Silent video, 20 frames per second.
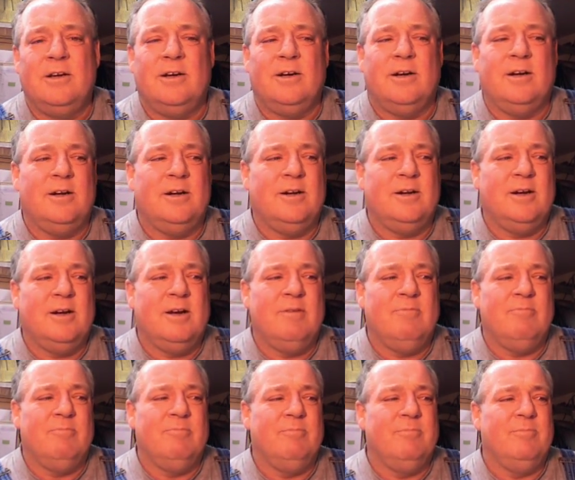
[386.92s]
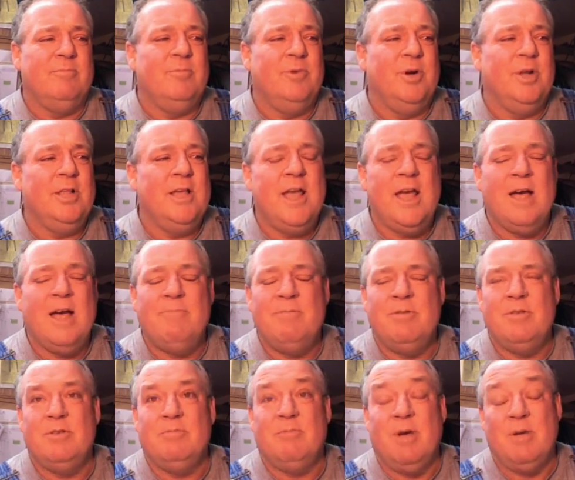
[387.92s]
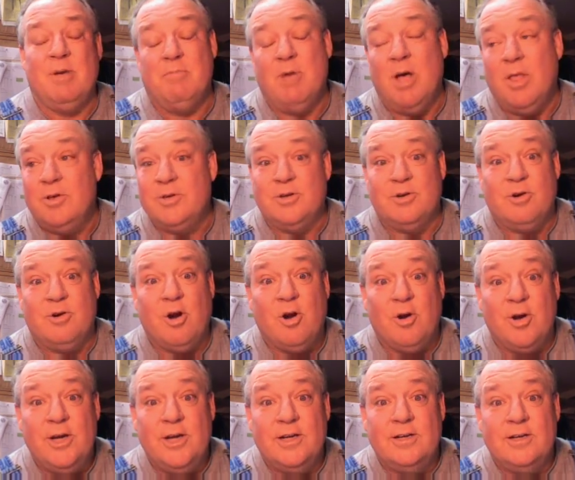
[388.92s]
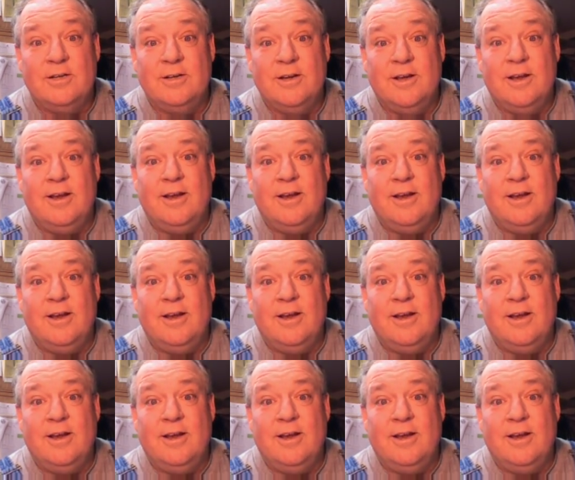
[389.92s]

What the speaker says: I'm really happy that my mother's an RN,